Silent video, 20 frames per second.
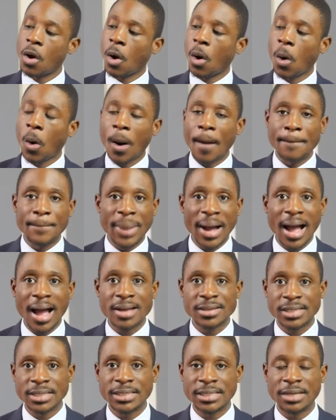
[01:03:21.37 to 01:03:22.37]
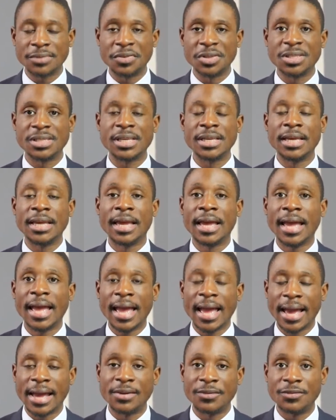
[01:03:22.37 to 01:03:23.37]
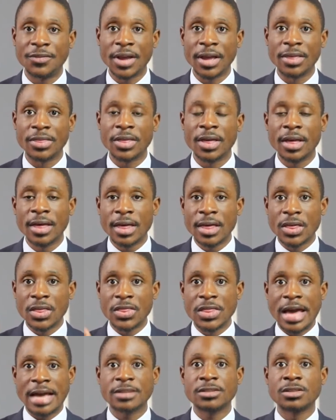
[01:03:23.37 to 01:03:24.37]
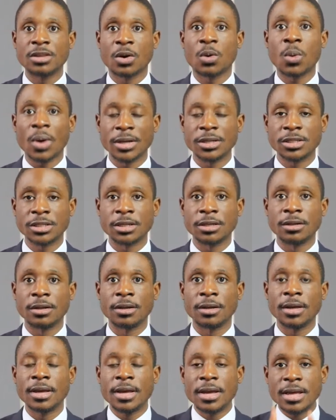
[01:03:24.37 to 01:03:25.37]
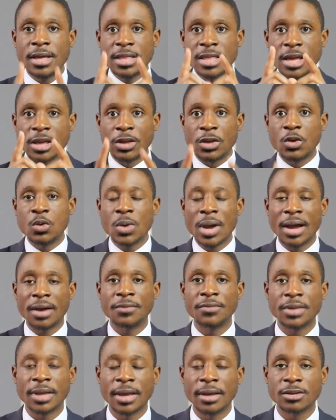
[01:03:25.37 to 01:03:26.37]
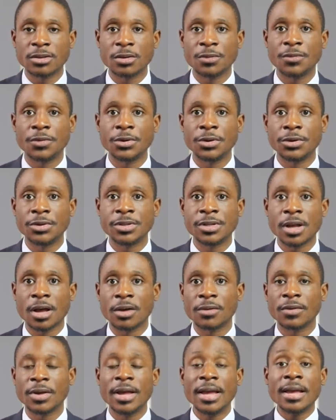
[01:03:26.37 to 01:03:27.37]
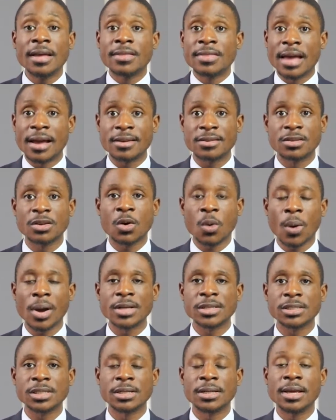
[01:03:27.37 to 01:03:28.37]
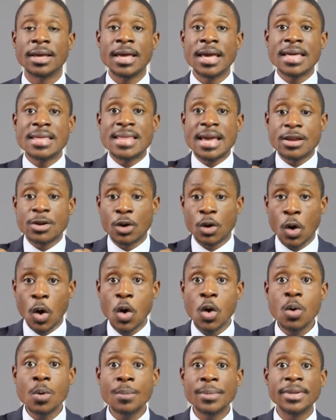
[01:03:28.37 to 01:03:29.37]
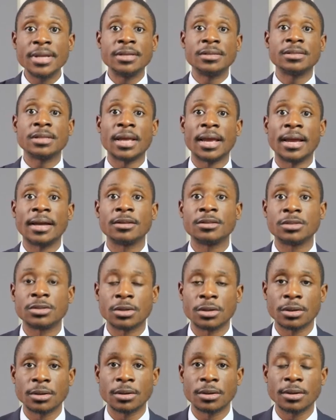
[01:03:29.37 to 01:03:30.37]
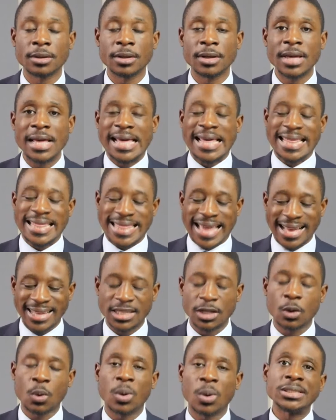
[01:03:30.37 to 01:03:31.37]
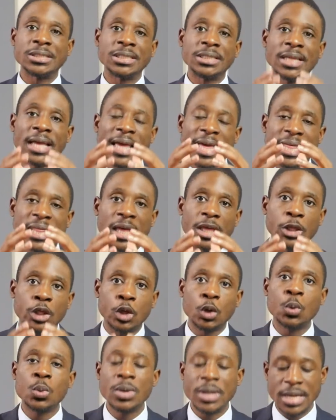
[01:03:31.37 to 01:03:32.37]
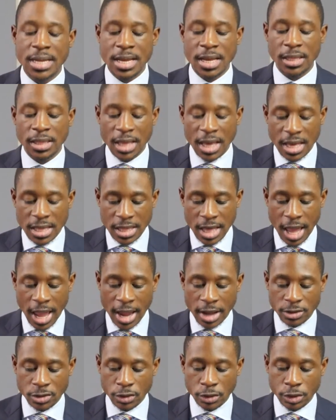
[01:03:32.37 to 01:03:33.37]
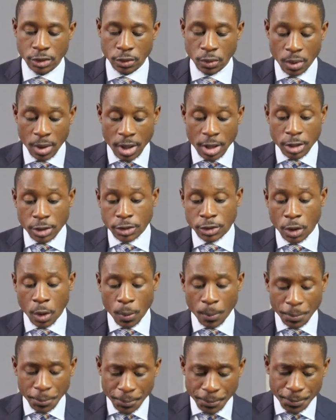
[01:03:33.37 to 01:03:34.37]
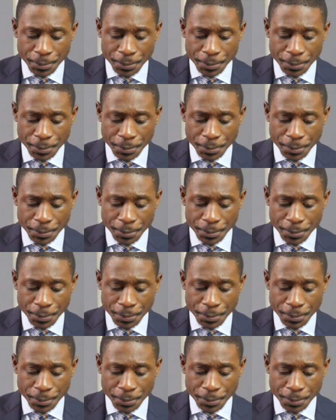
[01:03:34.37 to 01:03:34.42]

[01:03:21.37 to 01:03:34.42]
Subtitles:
or positivity and faith? That's the question that you have to answer for yourself. That's the question that your home needs to answer. That's the question that you need the answer to. So